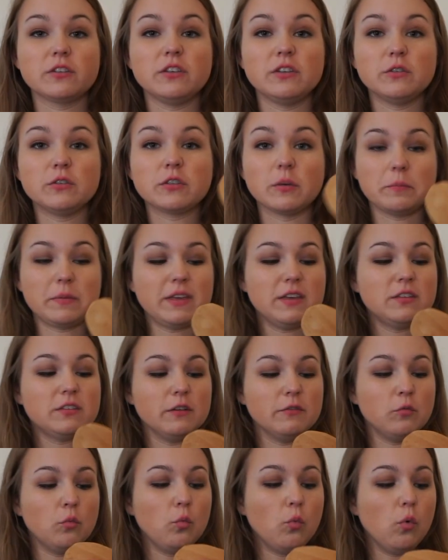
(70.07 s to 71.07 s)
use a piece
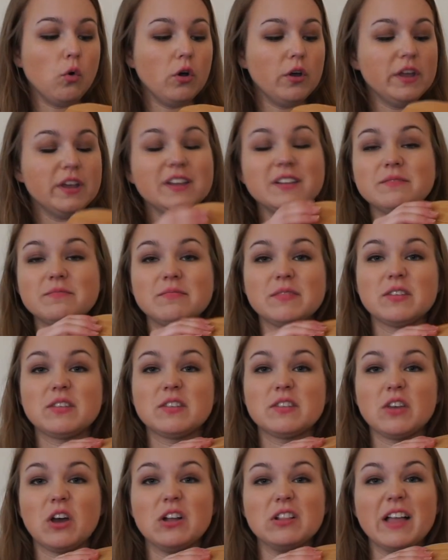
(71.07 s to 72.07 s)
of wood. This
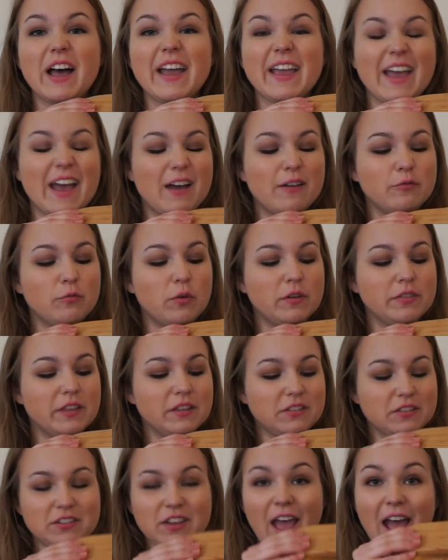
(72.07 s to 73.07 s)
is all I have, one
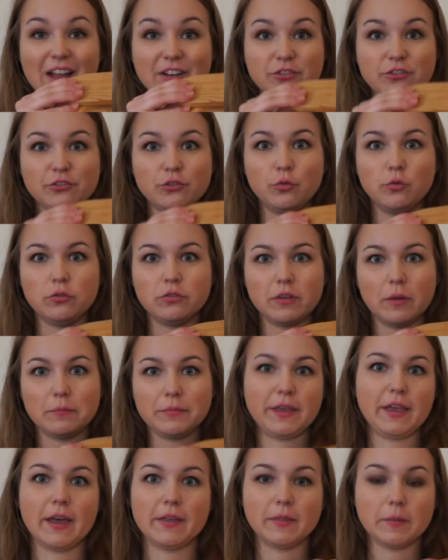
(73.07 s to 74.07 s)
that's attached to
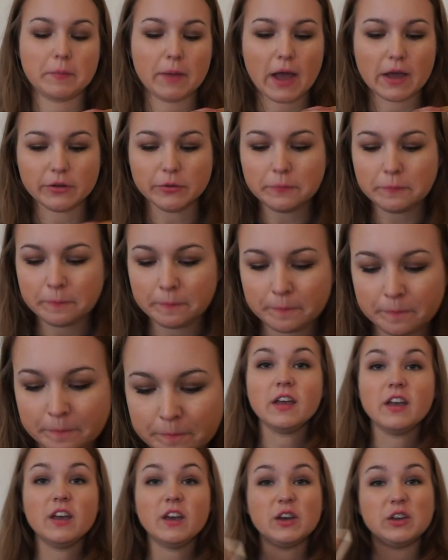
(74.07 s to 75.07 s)
something on the bottom.
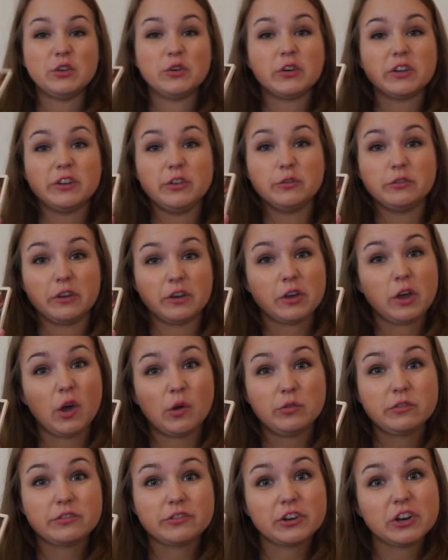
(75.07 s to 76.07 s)
You could use a
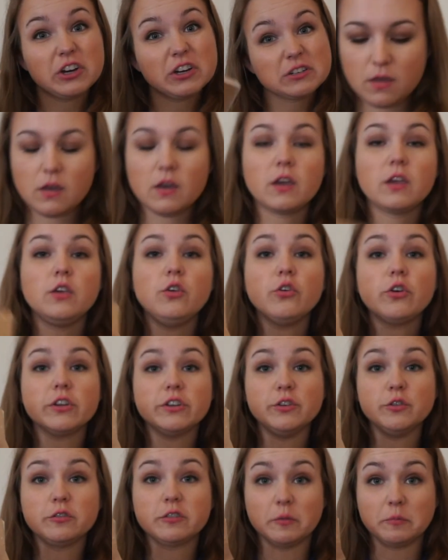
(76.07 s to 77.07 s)
coaster. You could
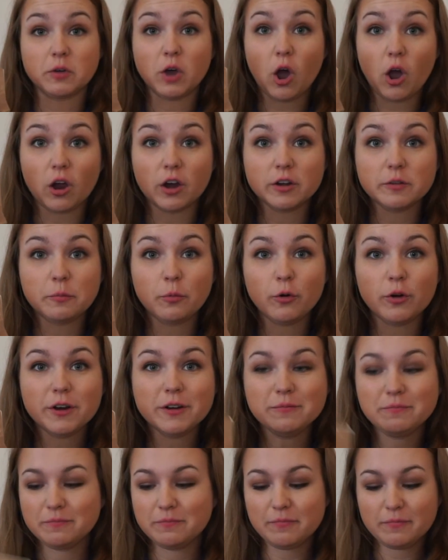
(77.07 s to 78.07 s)
use some
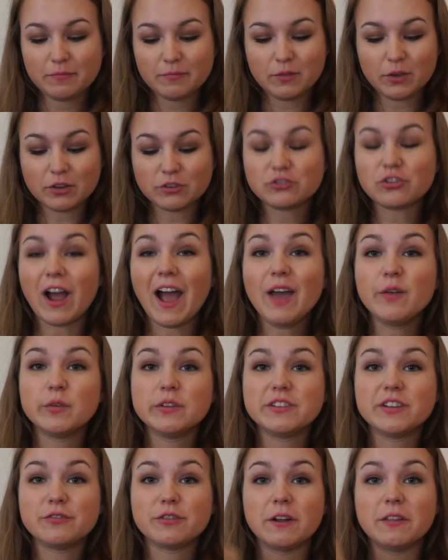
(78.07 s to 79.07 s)
cardboard. You can try
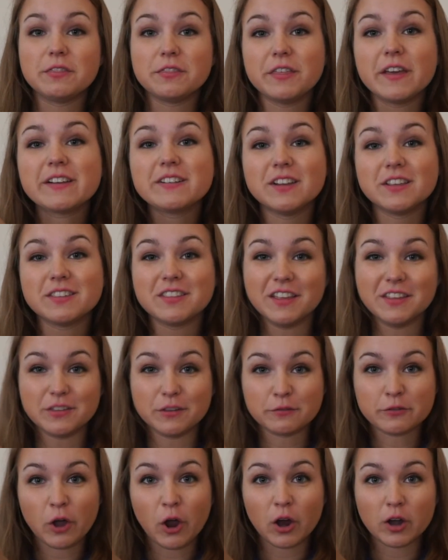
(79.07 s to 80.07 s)
with different thicknesses
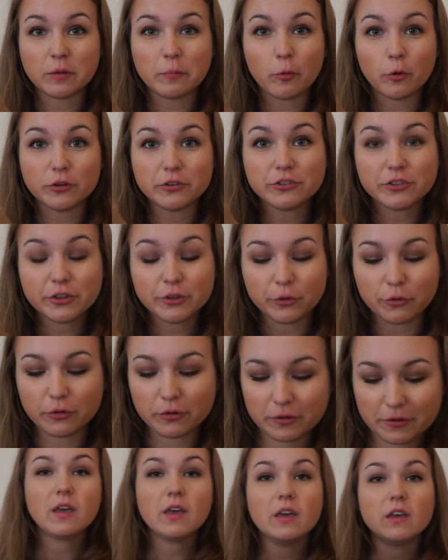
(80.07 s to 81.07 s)
of cardboard too.
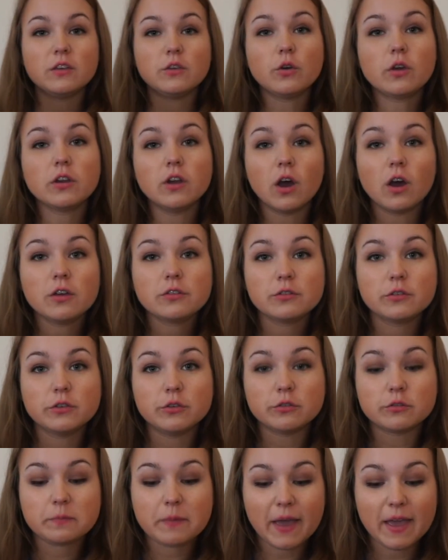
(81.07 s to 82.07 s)
You can also
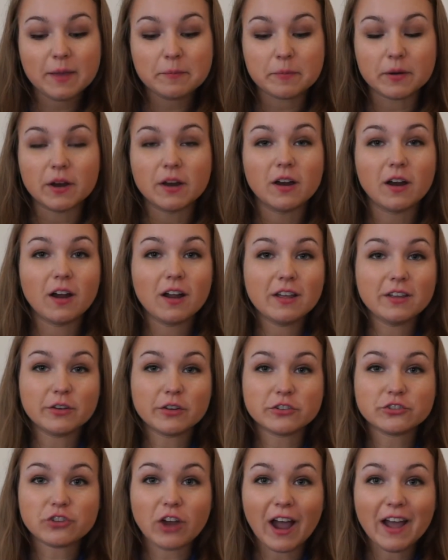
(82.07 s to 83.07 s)
use paper. You
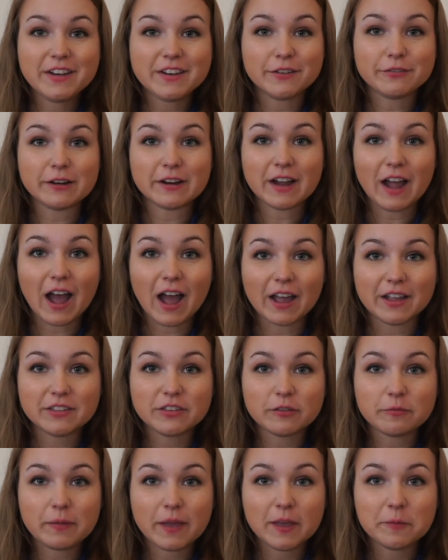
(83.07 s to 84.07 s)
can try different kinds
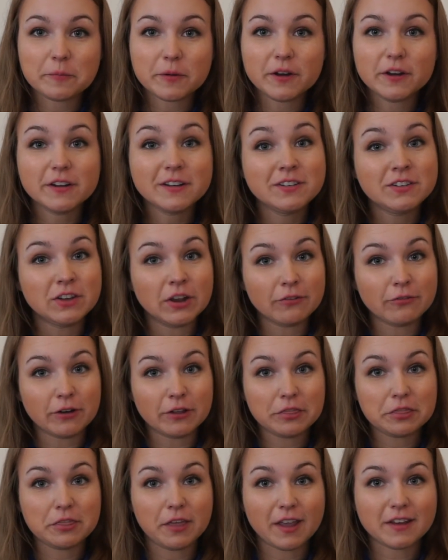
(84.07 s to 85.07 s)
of paper,
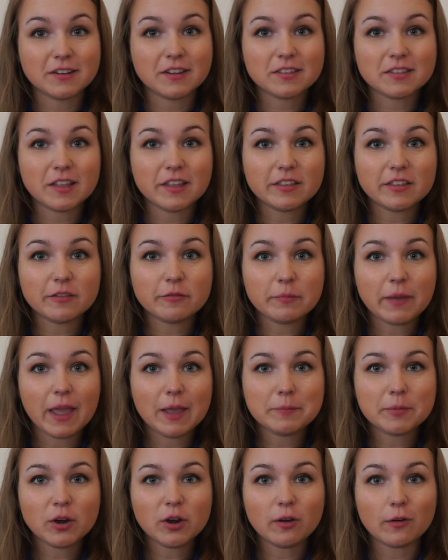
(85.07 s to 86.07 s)
different thicknesses of
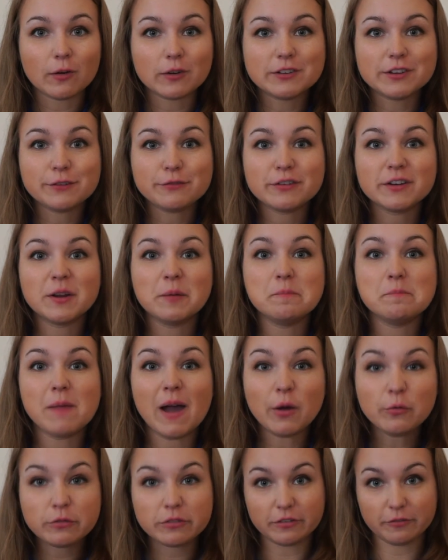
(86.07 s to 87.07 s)
paper, or different
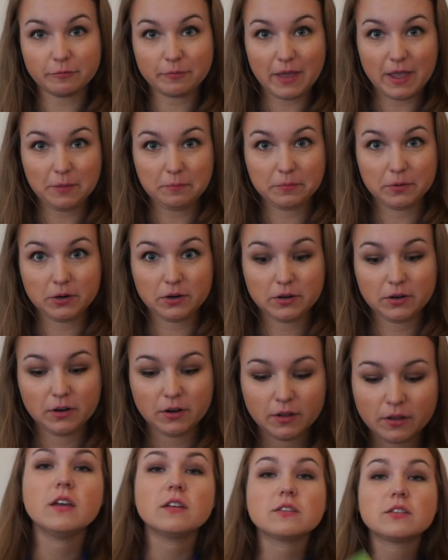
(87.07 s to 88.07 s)
amounts of paper.
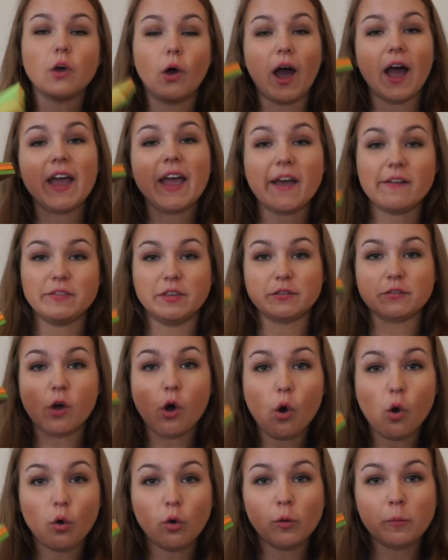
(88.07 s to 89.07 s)
So I have this
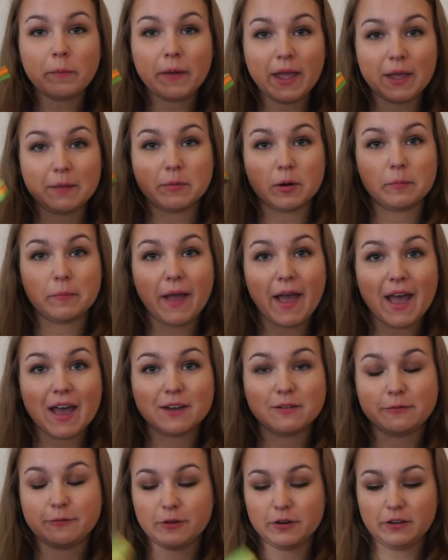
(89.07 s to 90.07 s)
whole paper
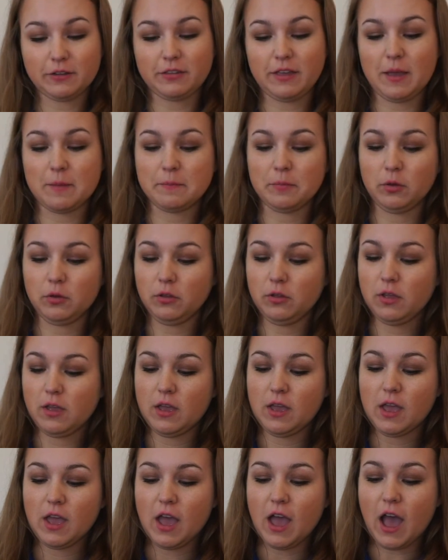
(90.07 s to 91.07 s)
pad, for example.
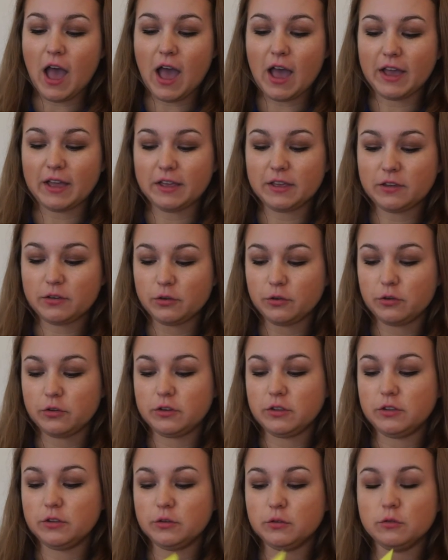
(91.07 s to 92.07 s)
I could
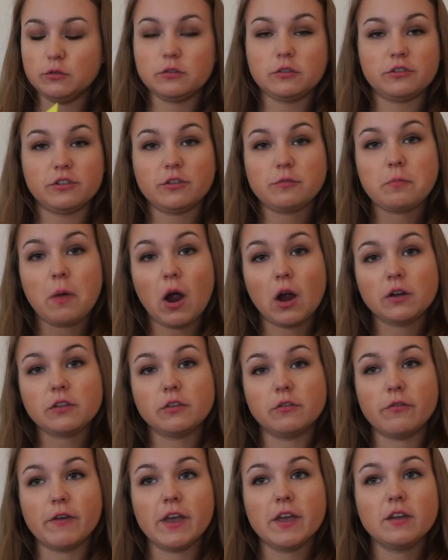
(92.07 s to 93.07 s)
use just parts
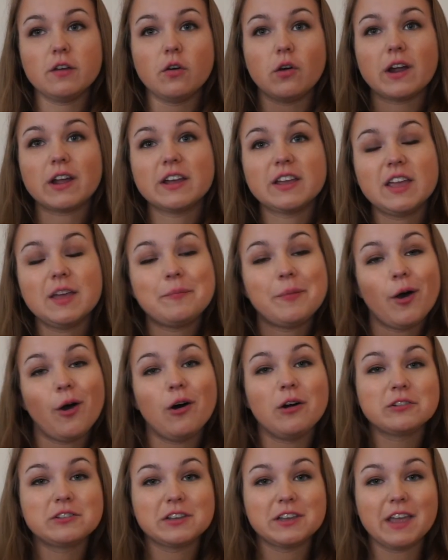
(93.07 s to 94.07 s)
of it, or I could keep it
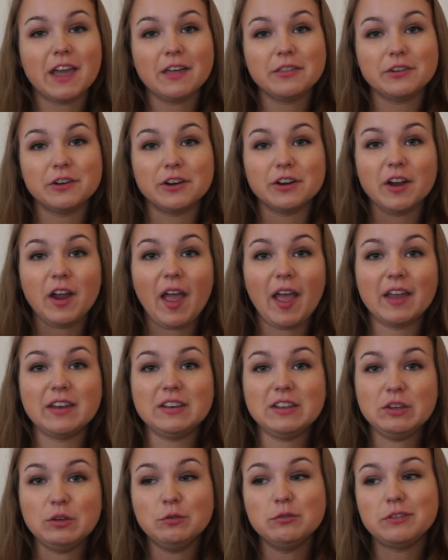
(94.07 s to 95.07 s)
all together
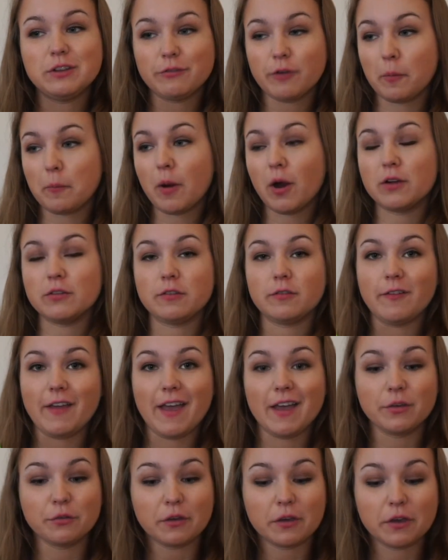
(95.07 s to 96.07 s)
and use different parts of it as I